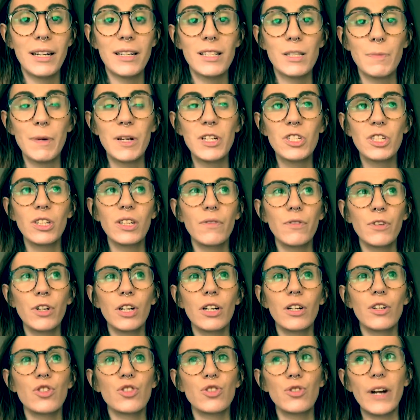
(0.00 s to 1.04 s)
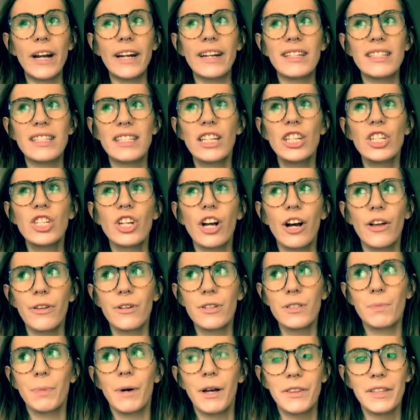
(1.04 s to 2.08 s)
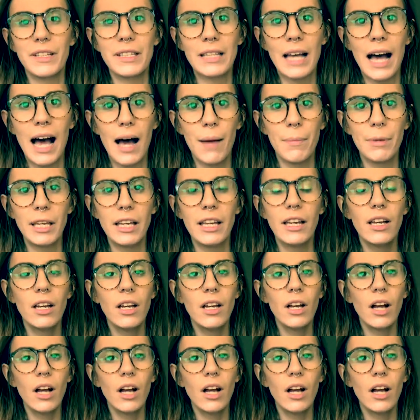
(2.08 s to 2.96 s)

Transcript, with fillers: and especially if you're going to try to teach others about this hobby,